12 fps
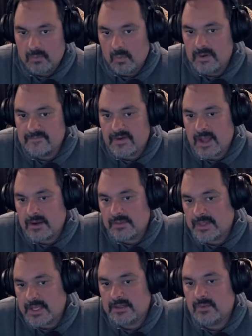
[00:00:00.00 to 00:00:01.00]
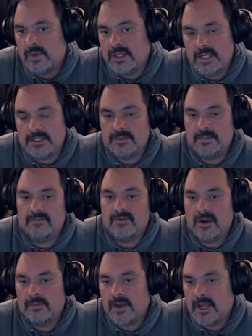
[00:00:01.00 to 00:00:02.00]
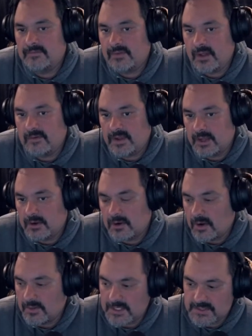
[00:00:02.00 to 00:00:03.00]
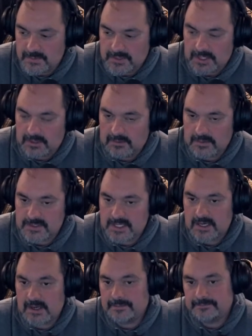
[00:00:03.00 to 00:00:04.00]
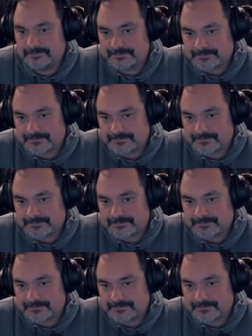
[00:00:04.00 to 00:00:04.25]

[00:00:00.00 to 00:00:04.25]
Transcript: One final thing that we need to be very mindful of here on this particular setup